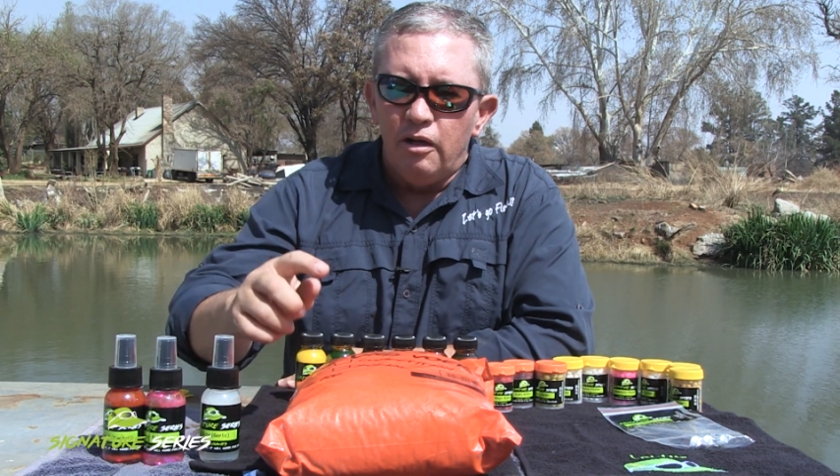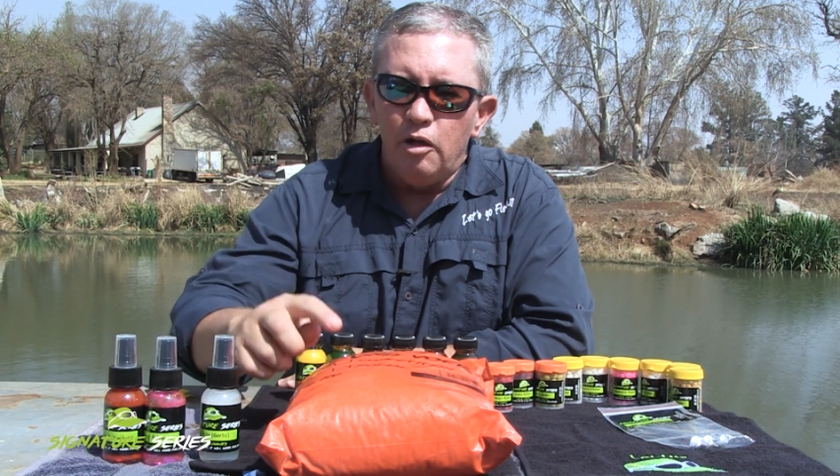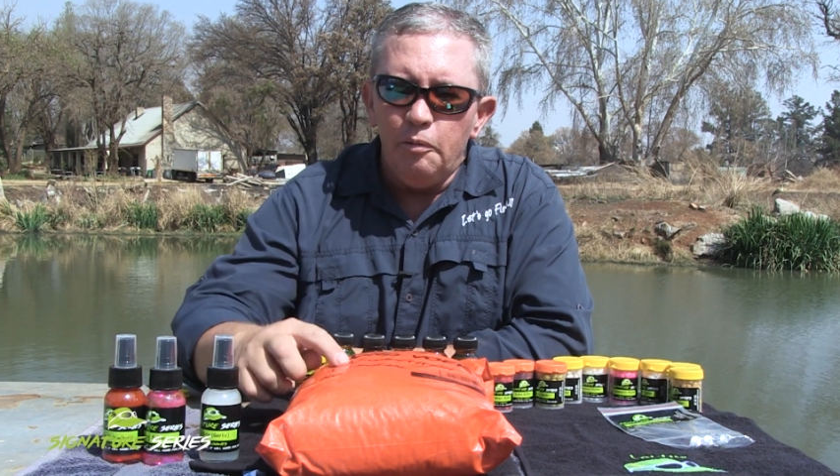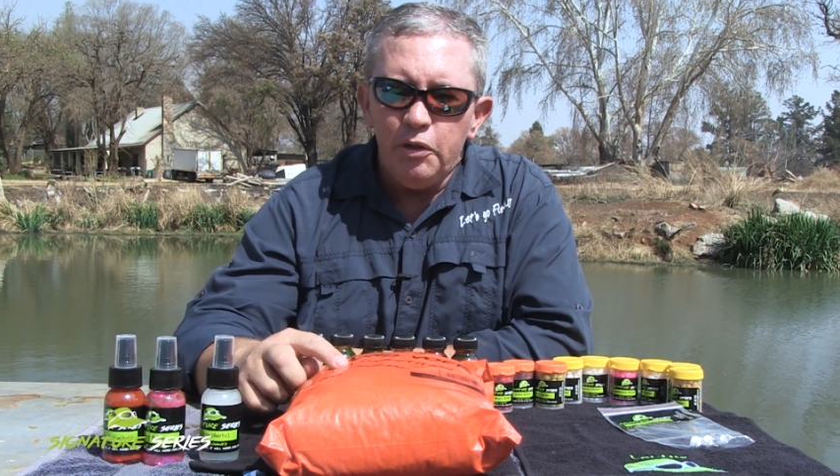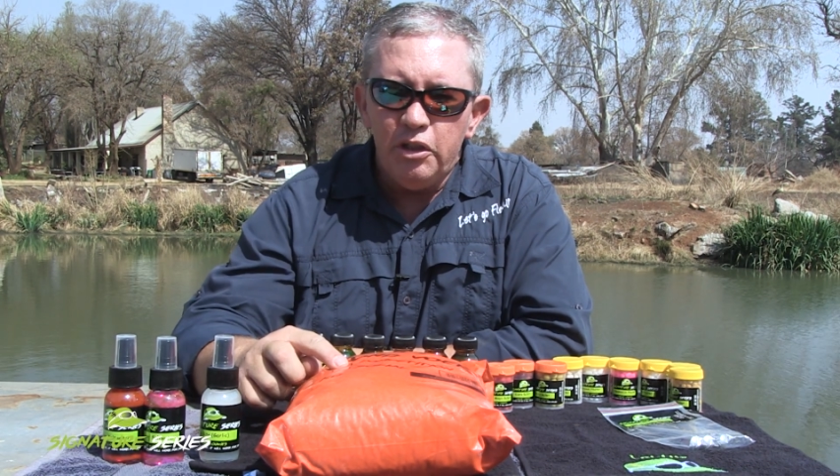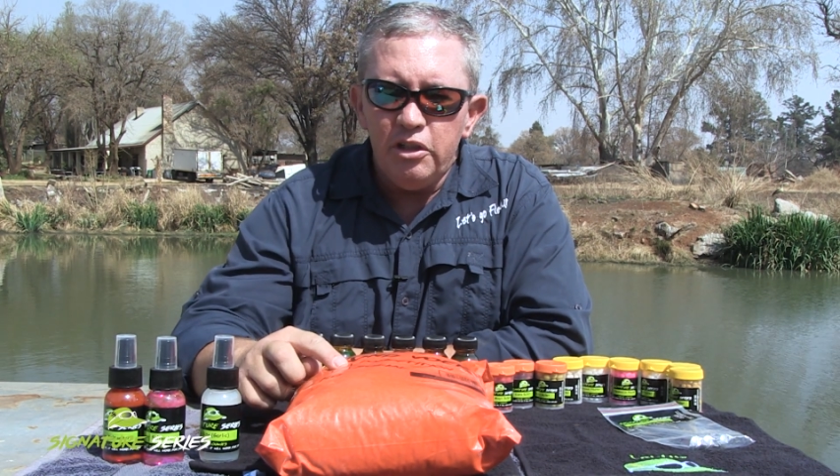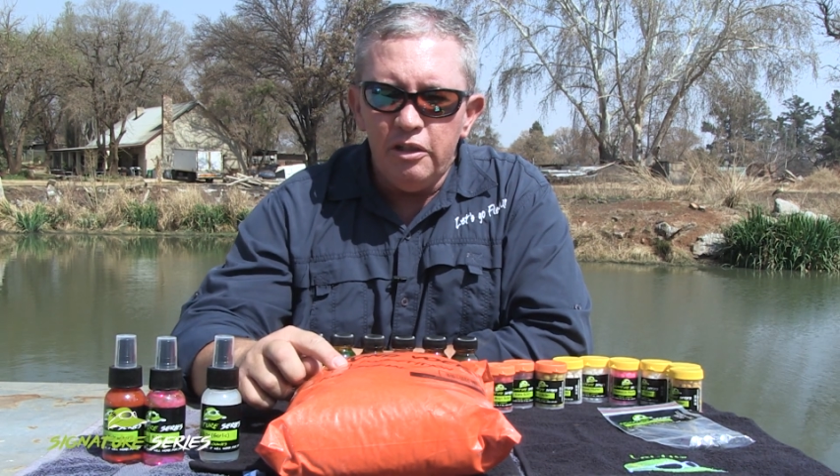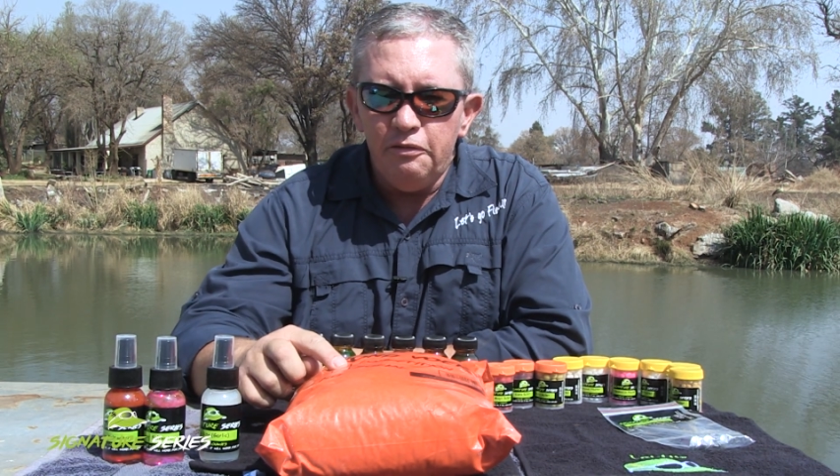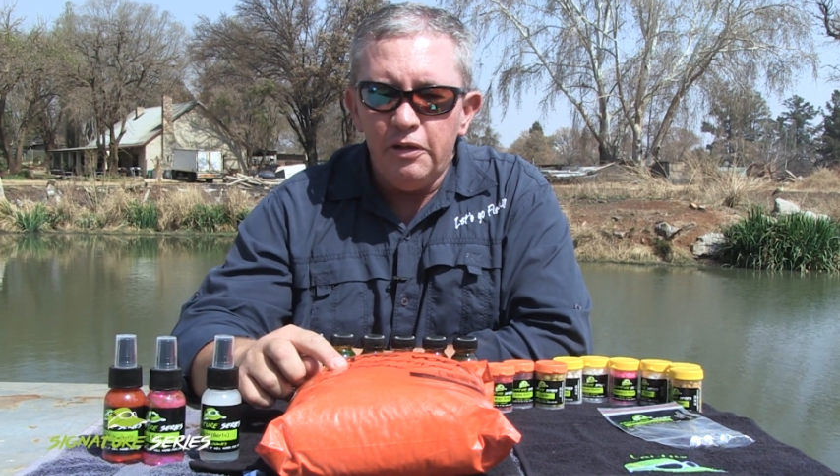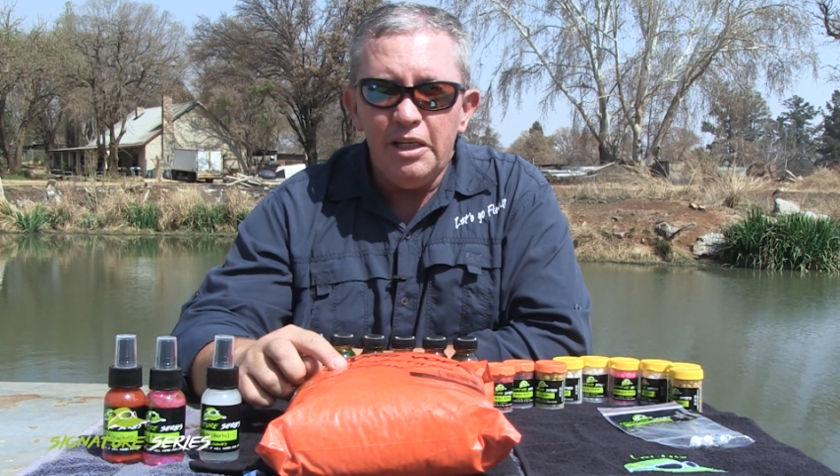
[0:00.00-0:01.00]

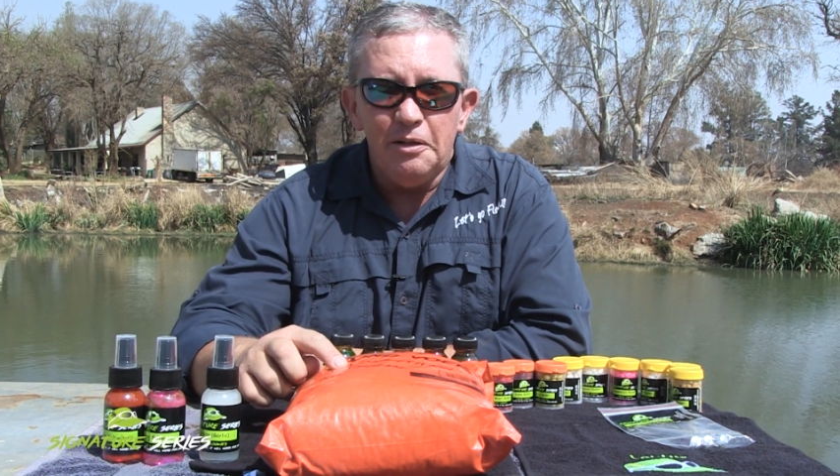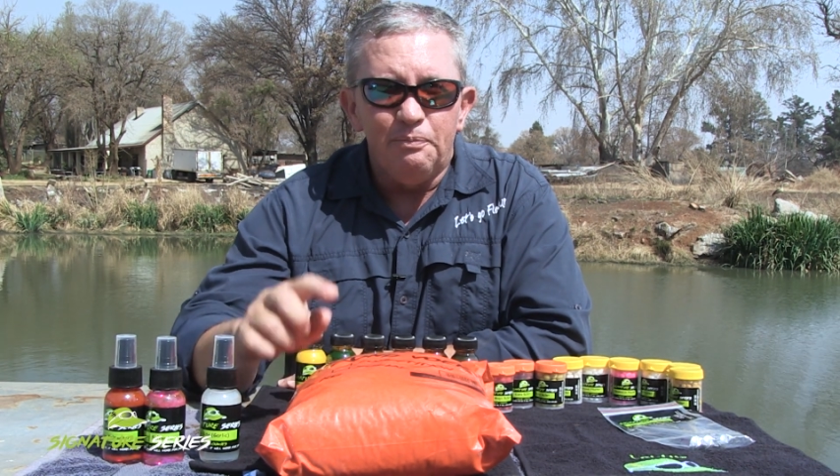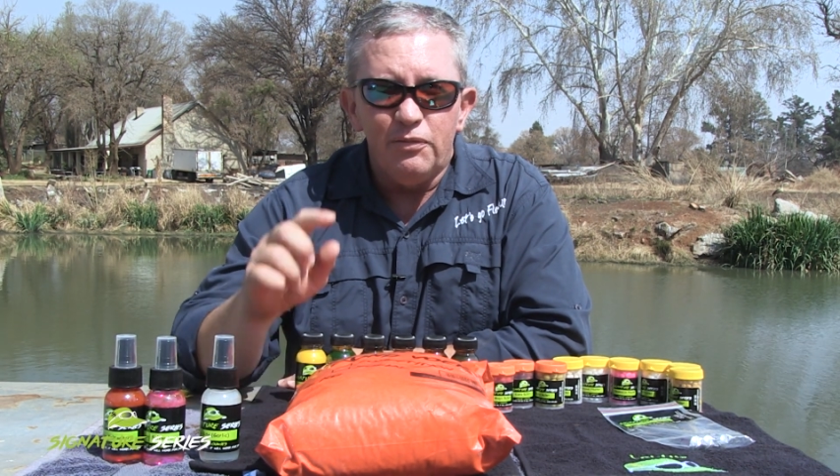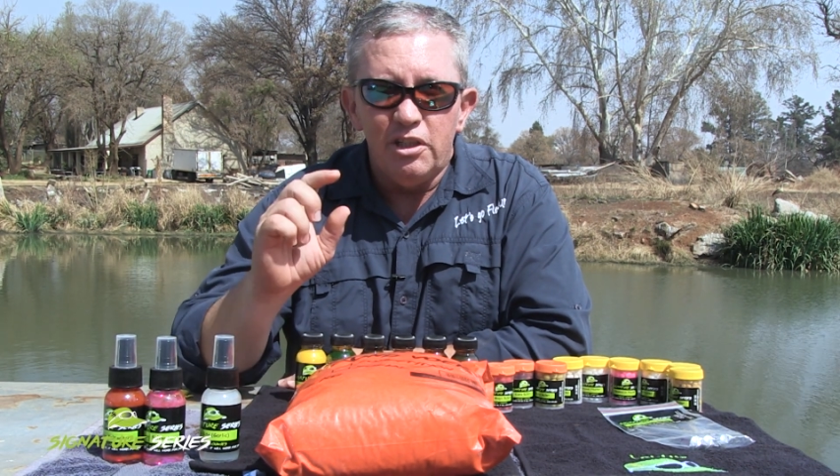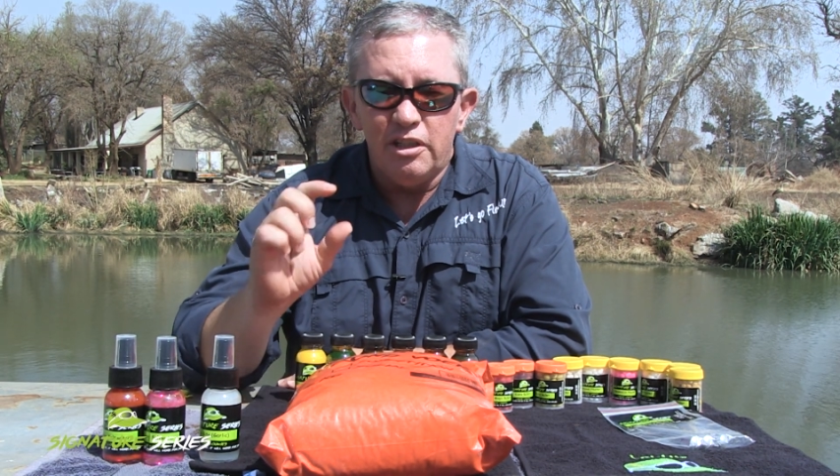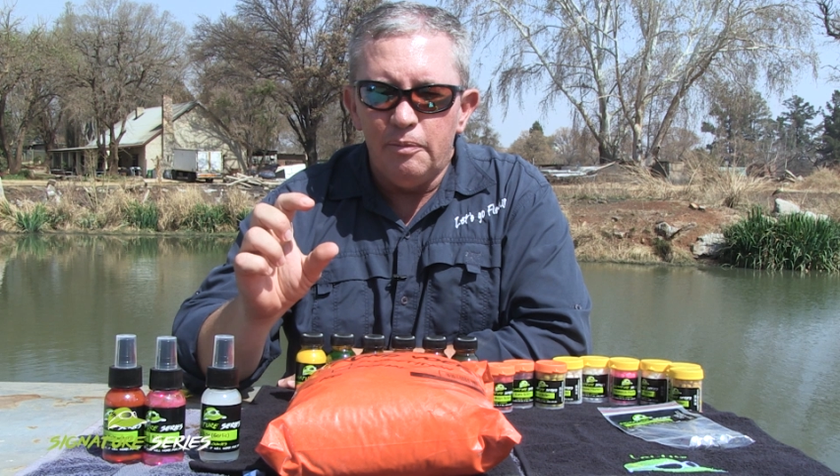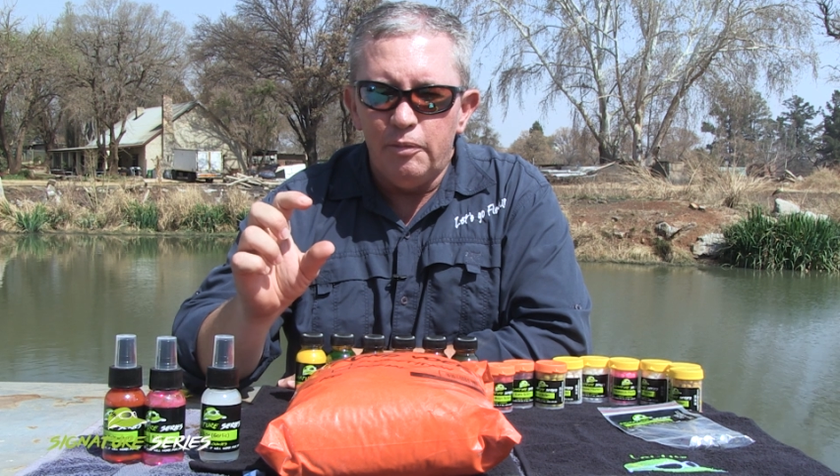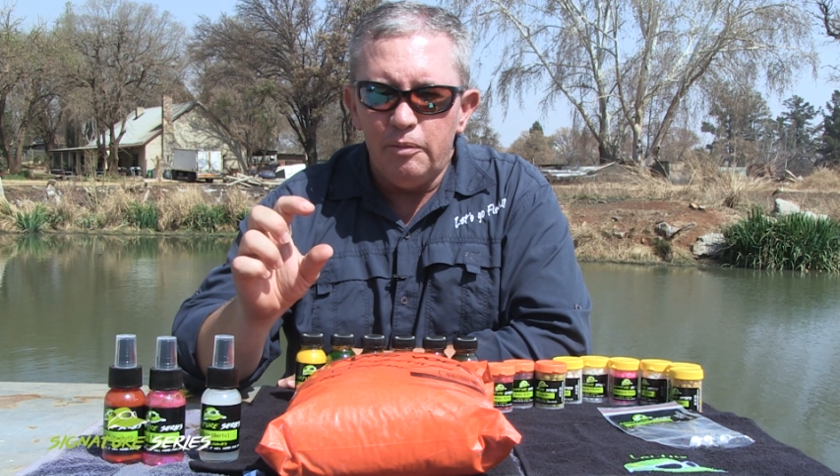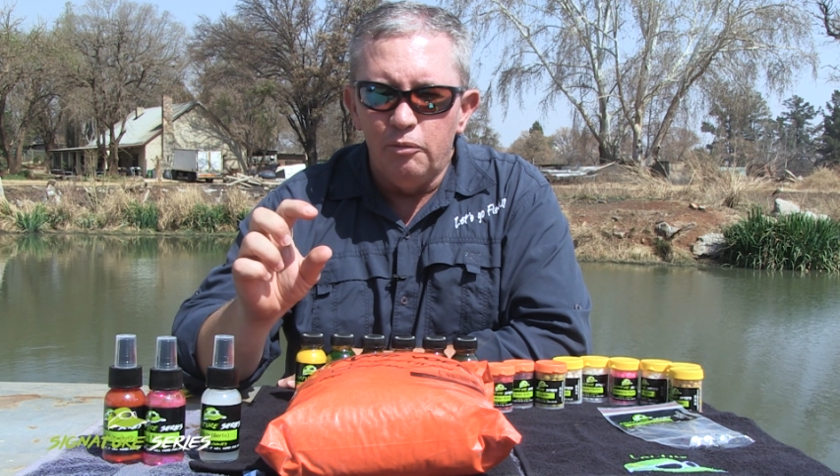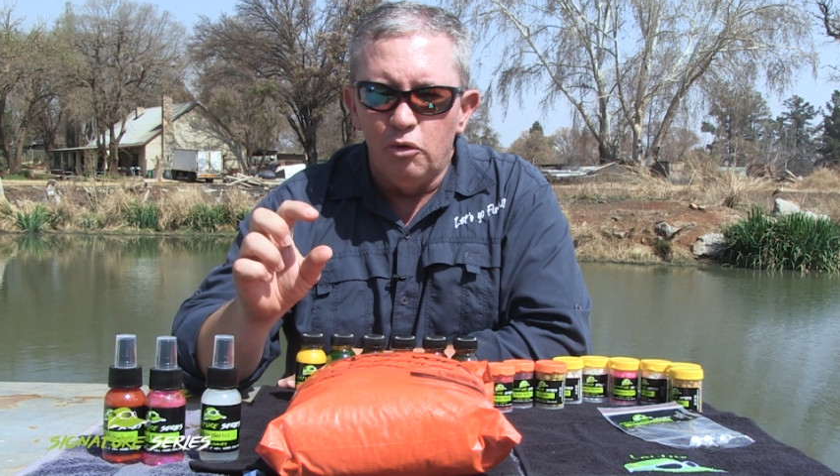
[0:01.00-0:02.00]
Competition feed, just a bit